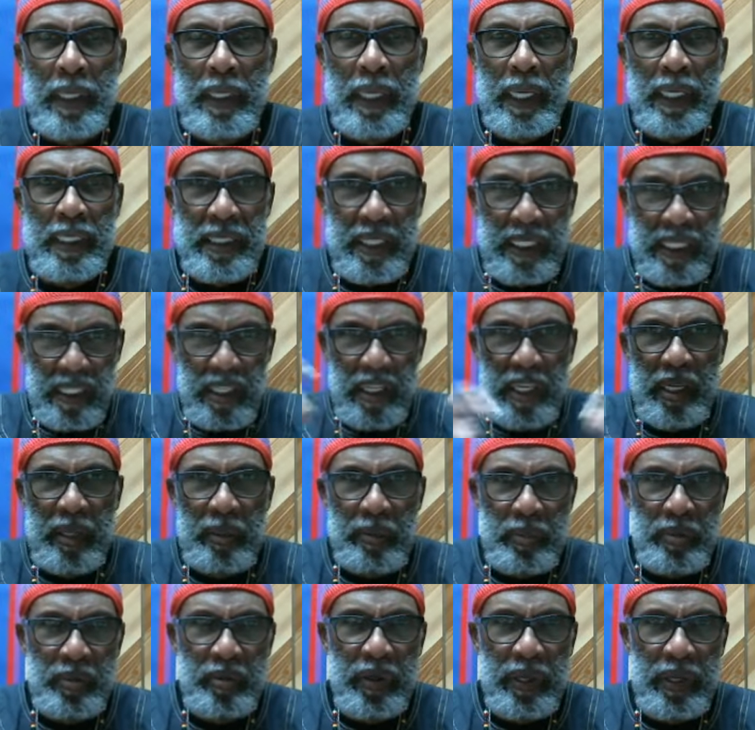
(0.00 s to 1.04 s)
that's in the
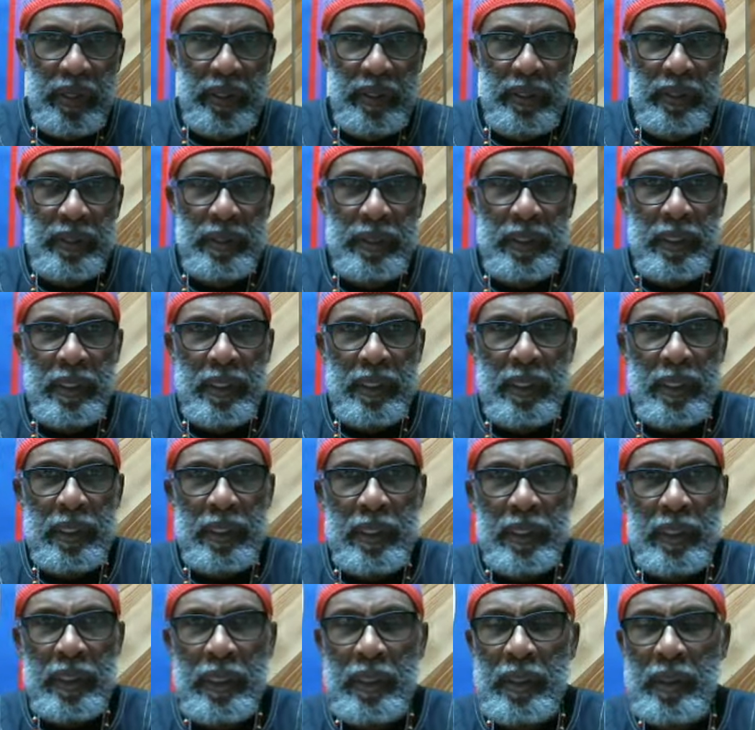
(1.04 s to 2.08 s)
chemtrails,
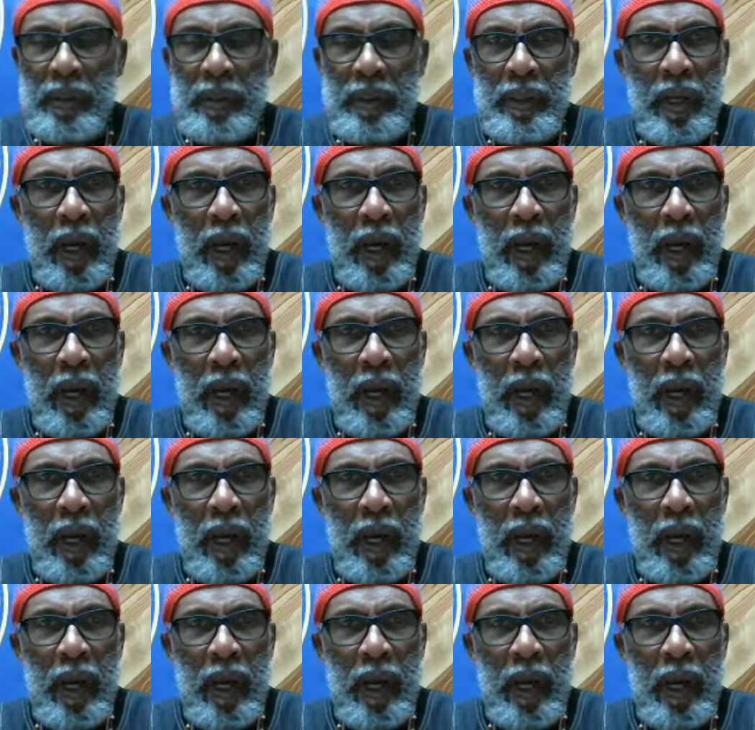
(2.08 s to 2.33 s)
you know,